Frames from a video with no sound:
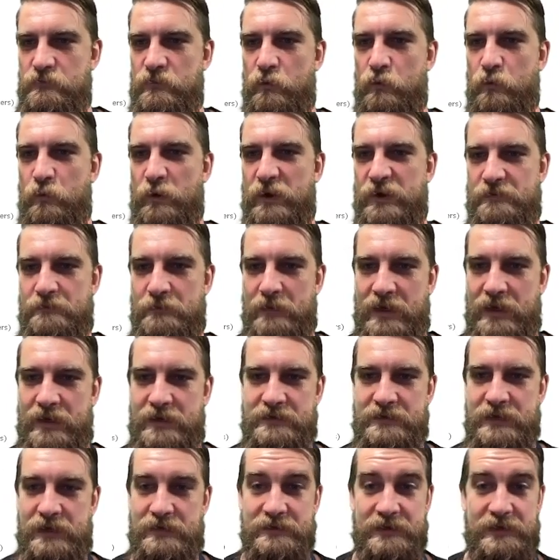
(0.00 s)
with my
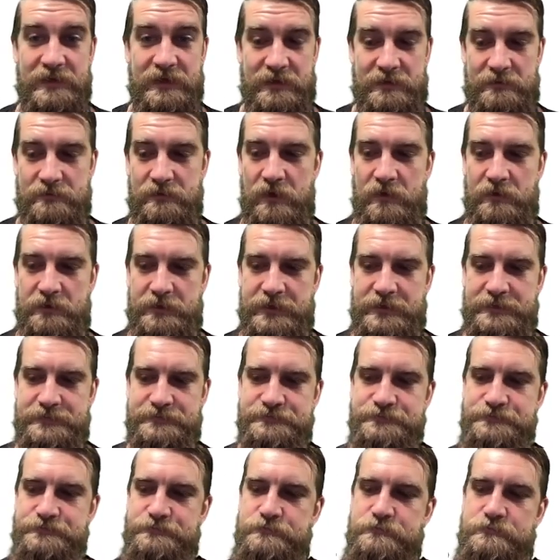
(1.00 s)
Netlytic login.
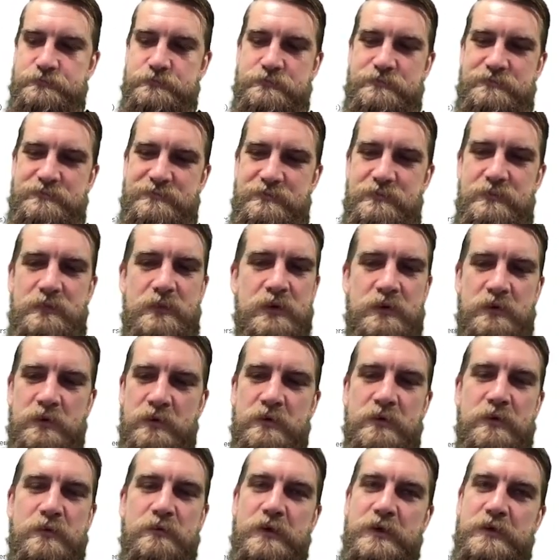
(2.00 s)

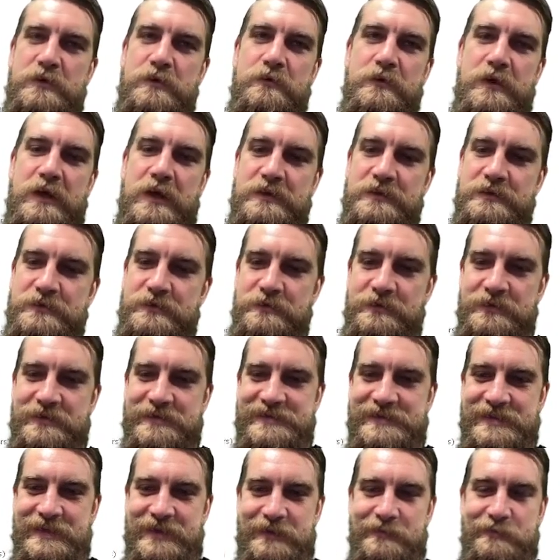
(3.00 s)
You're going to want to go ahead and do the
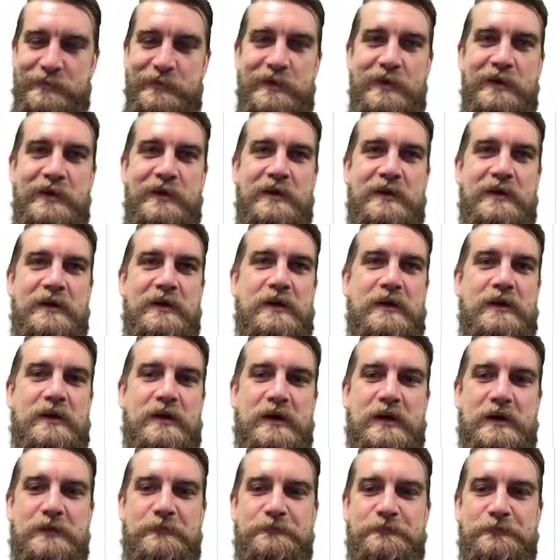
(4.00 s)
same.
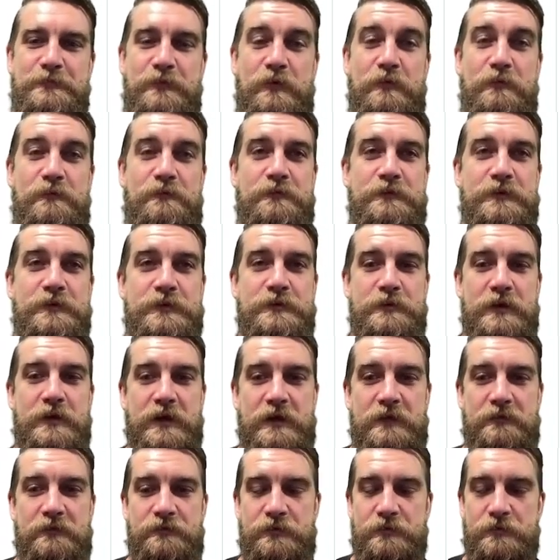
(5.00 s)
Hopefully you
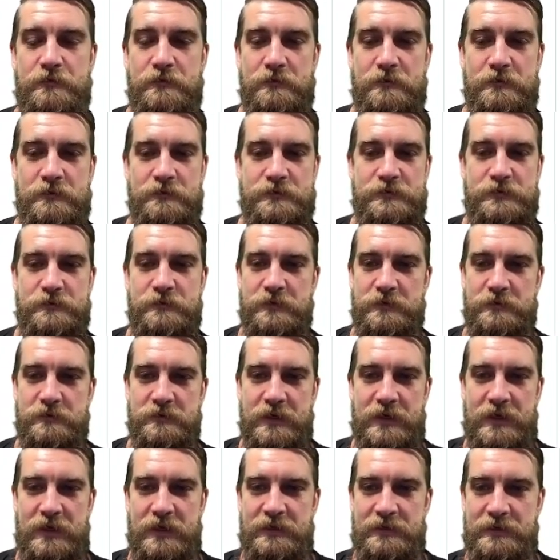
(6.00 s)
have your Twitter
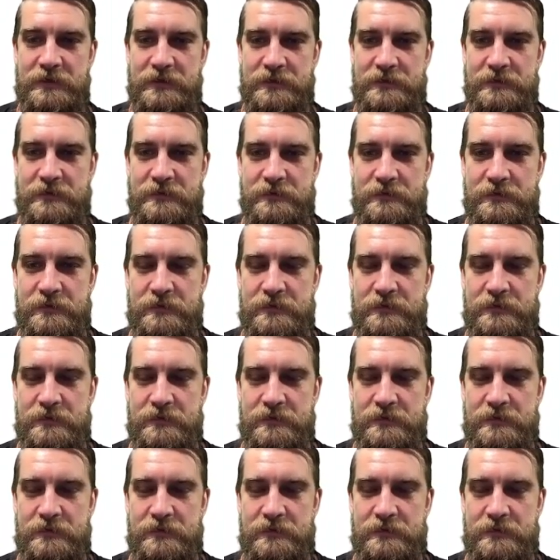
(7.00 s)
handle